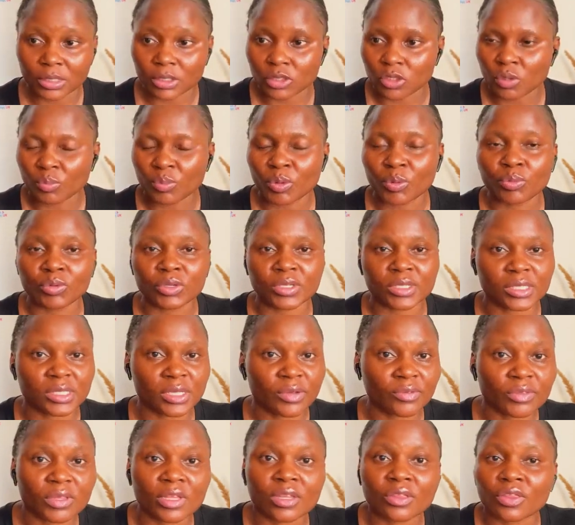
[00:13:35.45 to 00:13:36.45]
Some people is
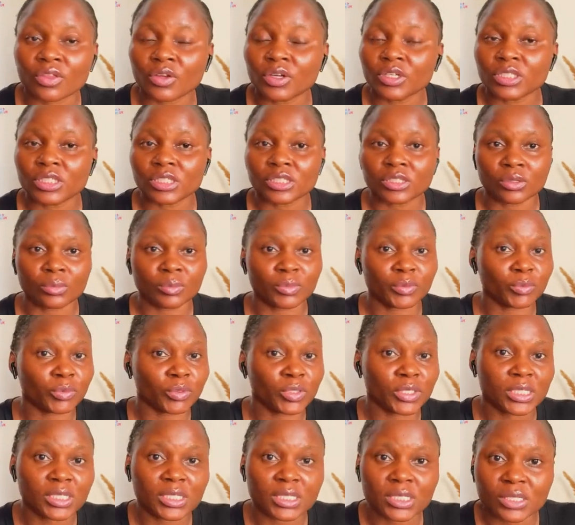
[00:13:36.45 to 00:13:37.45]
70 30, some people
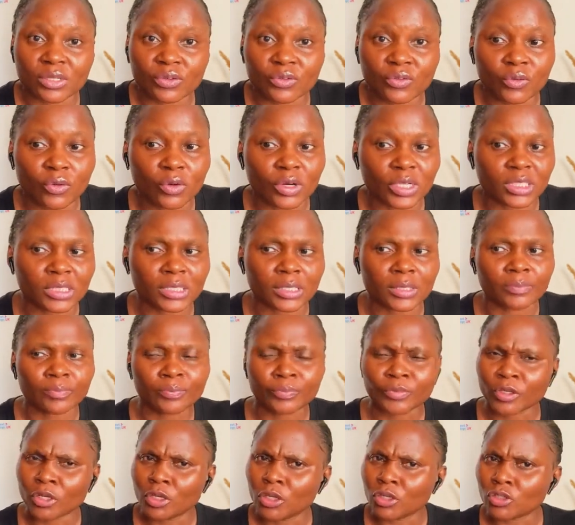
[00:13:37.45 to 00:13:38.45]
60 40,
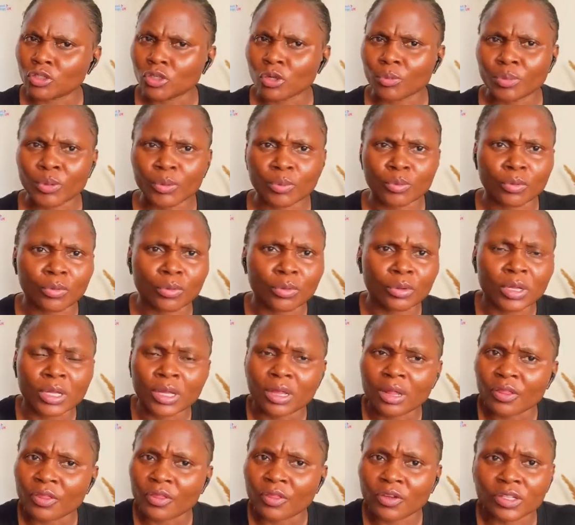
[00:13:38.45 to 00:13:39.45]
some people
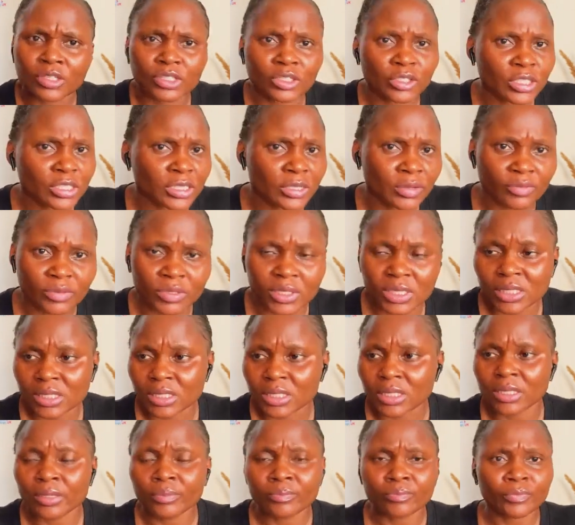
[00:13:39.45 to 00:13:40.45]
30
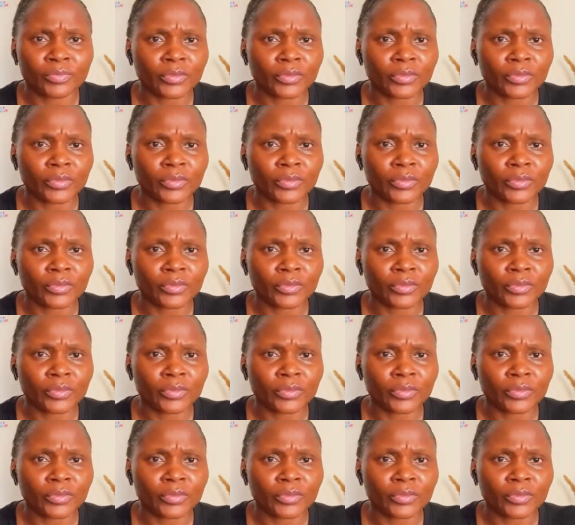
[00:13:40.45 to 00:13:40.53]
70,